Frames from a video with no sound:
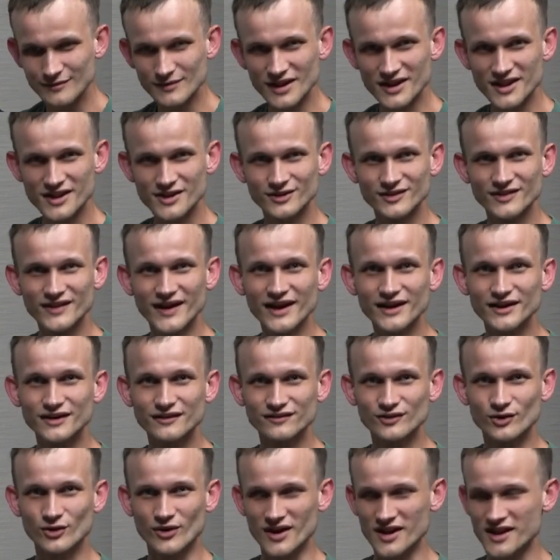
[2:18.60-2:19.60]
So then,
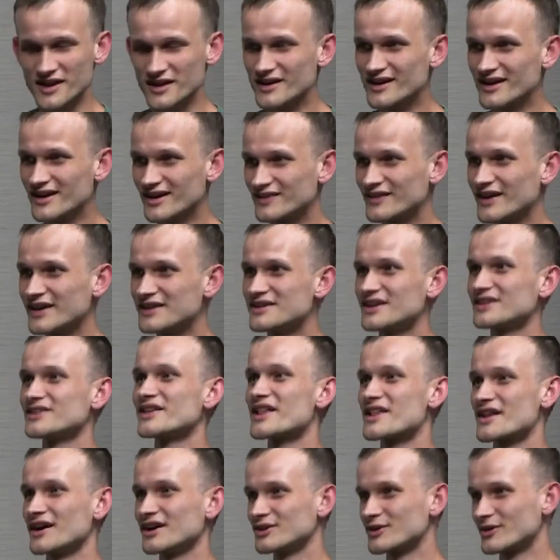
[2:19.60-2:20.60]
of course, they did
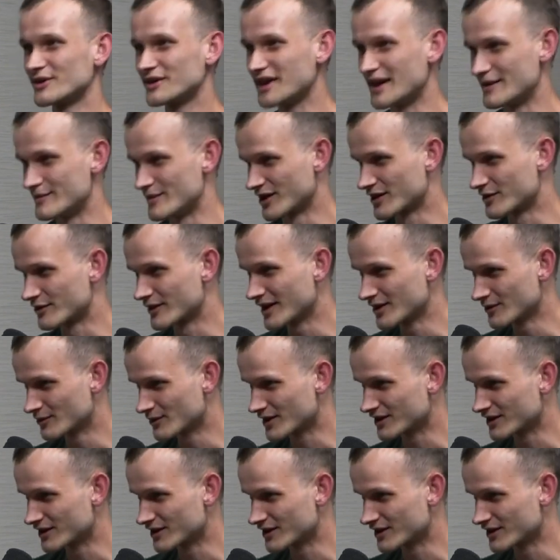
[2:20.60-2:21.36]
this other gimmick, right,